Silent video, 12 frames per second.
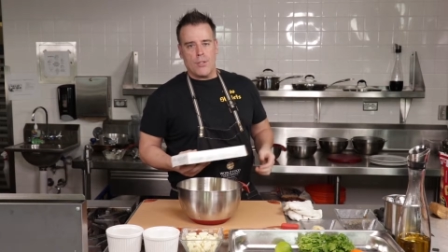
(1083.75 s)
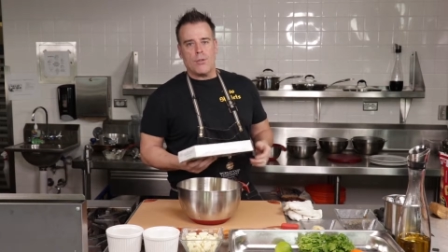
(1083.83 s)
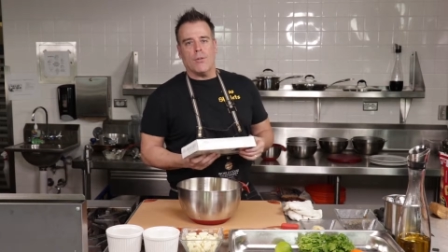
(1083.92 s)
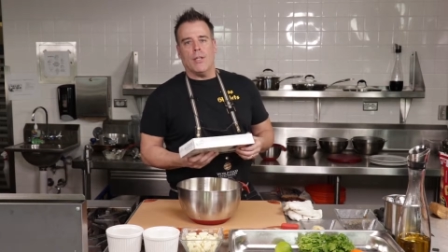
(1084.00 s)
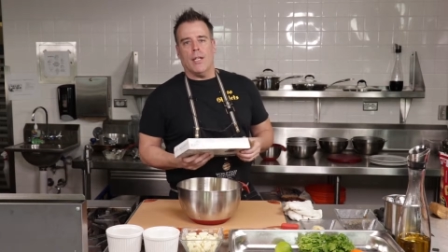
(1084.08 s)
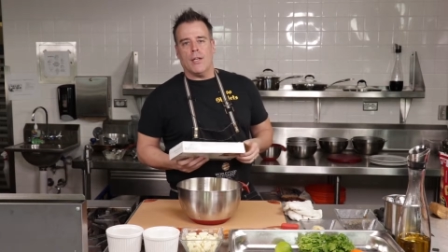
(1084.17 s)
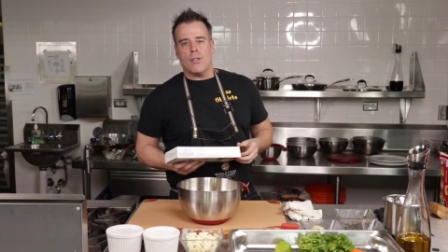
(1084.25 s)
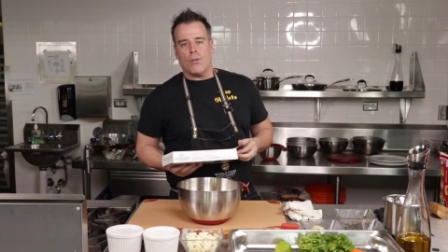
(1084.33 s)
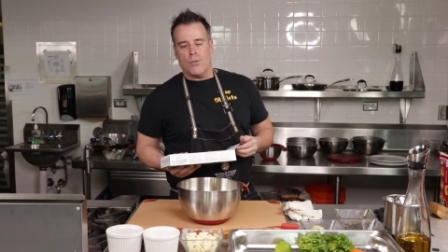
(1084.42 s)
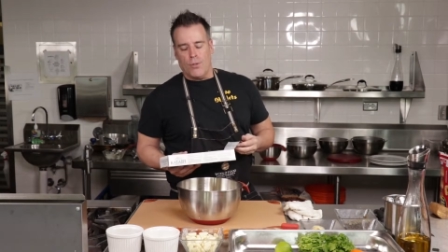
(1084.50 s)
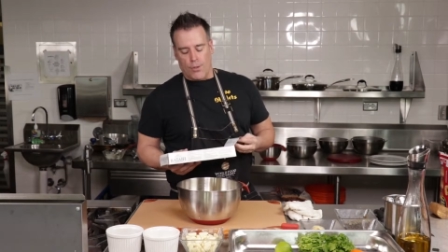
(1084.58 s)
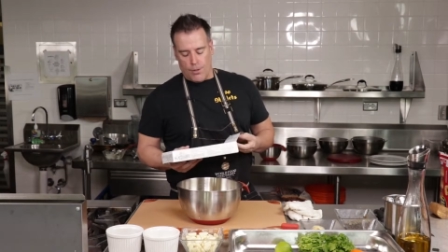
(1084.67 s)
story that I
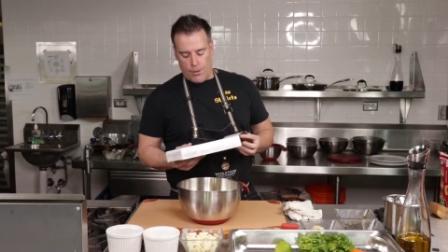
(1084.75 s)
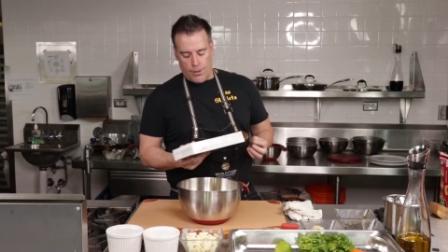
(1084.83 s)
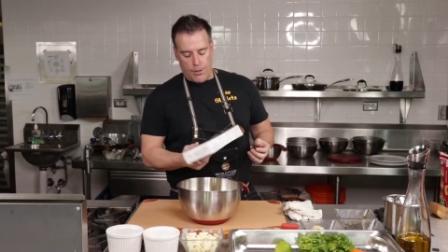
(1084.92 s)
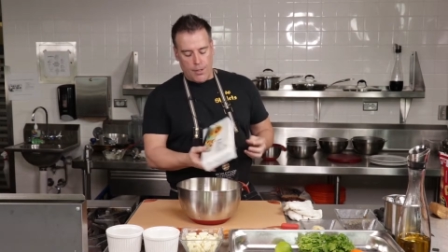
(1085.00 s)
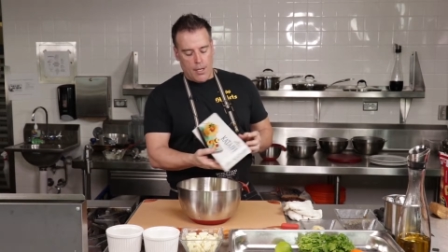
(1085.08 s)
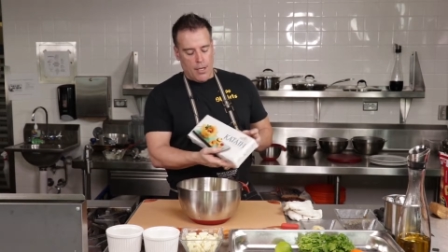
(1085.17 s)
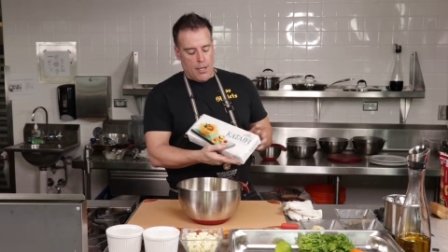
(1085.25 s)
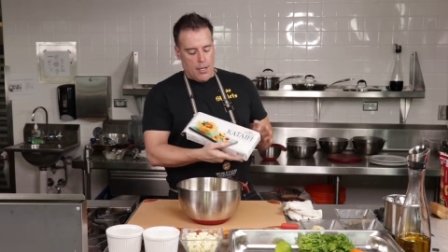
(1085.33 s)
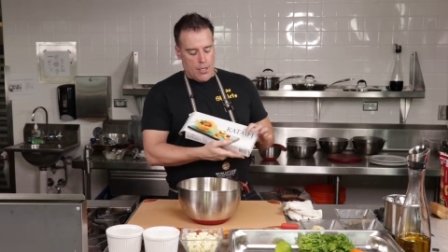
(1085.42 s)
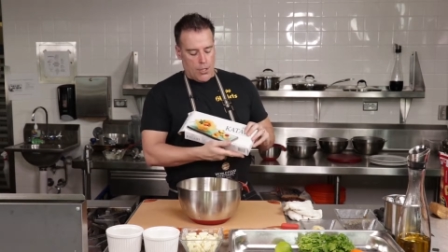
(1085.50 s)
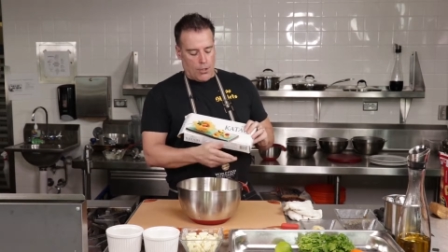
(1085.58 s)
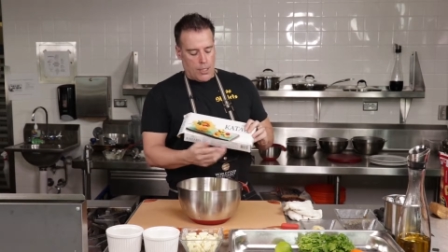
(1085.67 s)
told you earlier.
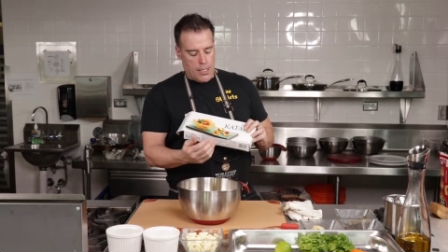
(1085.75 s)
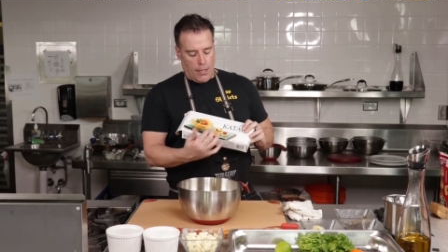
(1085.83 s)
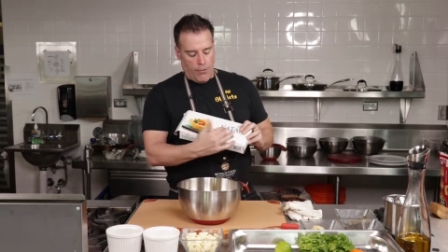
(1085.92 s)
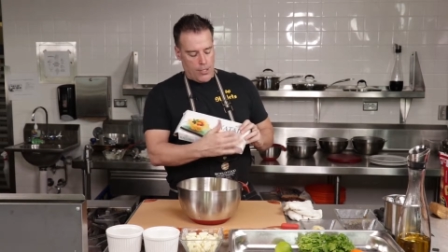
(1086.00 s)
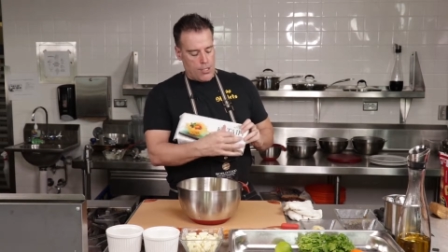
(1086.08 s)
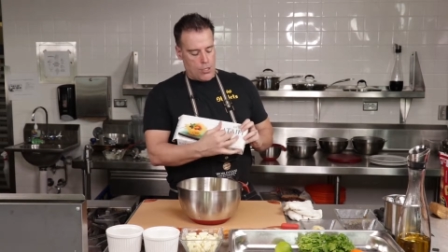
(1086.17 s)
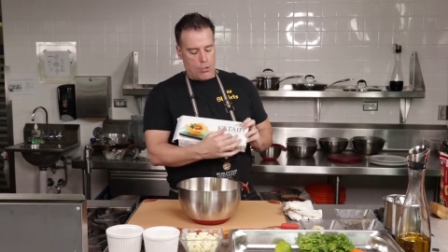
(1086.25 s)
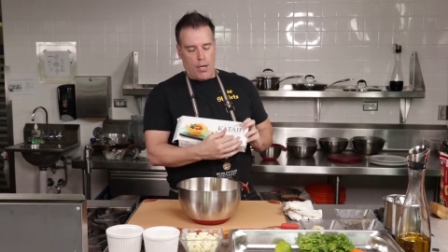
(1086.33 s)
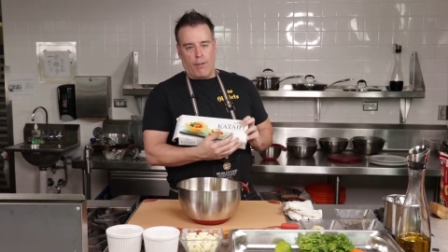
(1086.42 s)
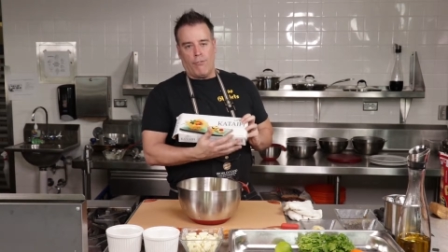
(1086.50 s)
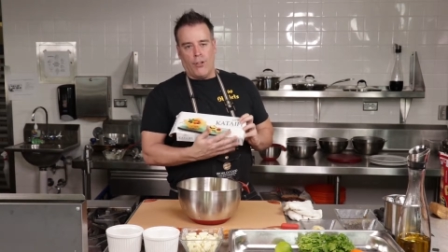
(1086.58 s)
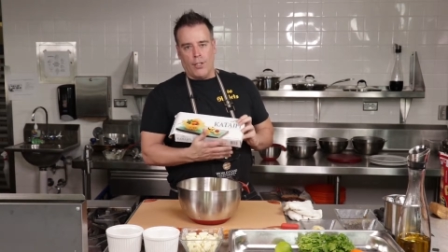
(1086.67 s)
So Kataifi is a
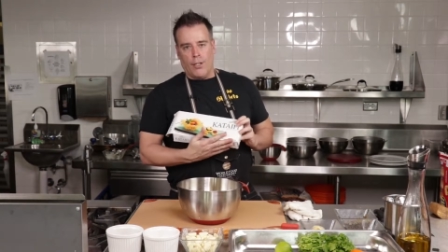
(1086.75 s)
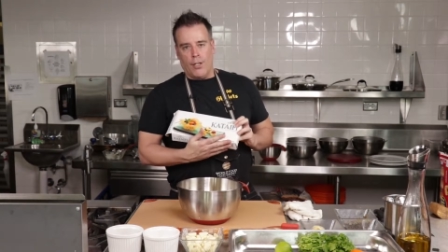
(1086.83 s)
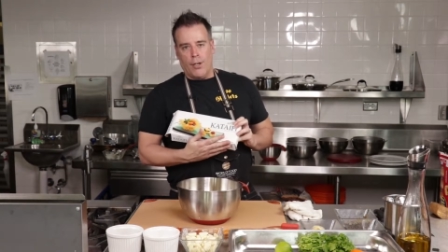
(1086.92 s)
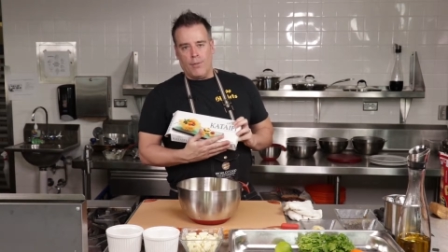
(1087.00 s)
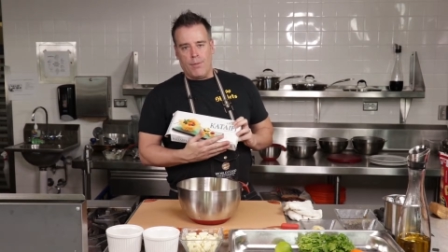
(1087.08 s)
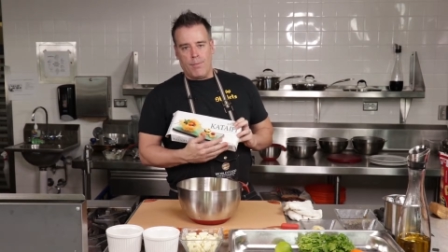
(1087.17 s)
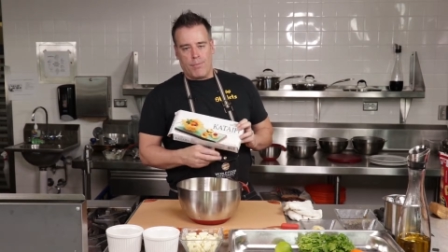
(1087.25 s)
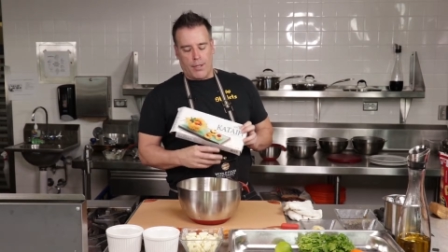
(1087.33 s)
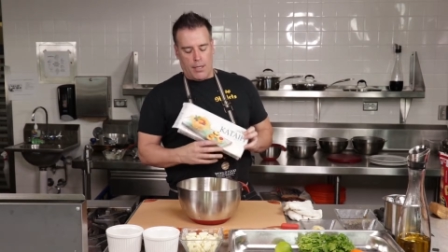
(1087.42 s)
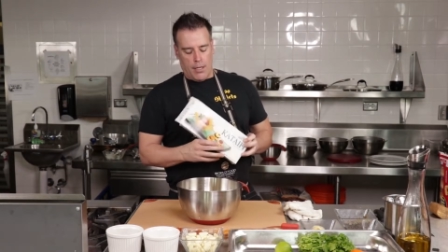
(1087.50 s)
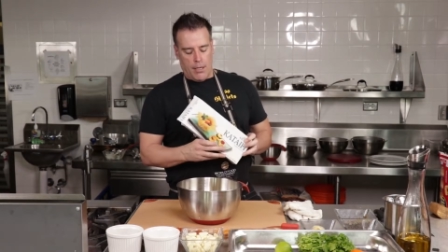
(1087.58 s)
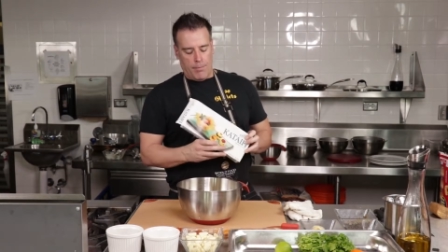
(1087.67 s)
shredded phyllo
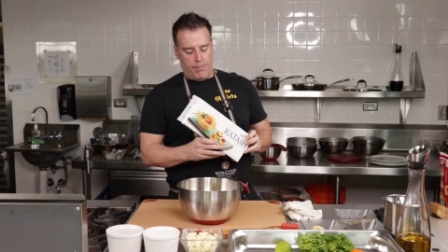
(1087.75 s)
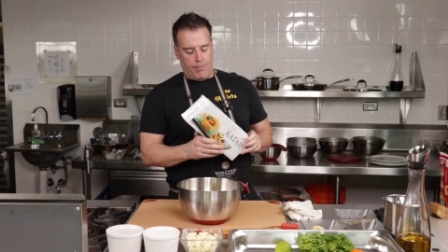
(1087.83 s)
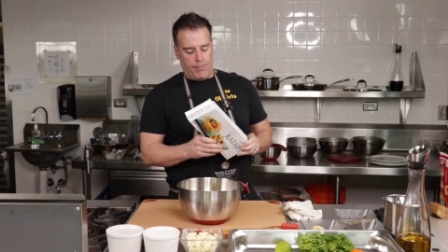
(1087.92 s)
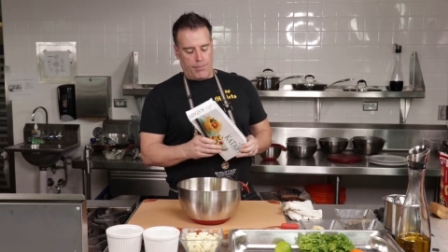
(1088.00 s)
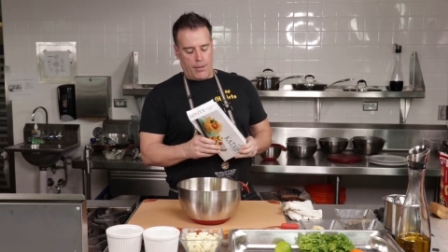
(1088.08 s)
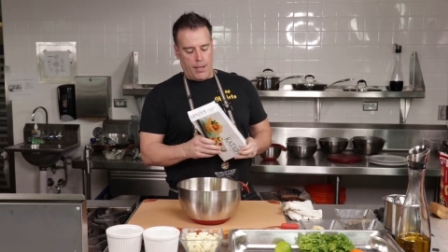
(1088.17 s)
dough.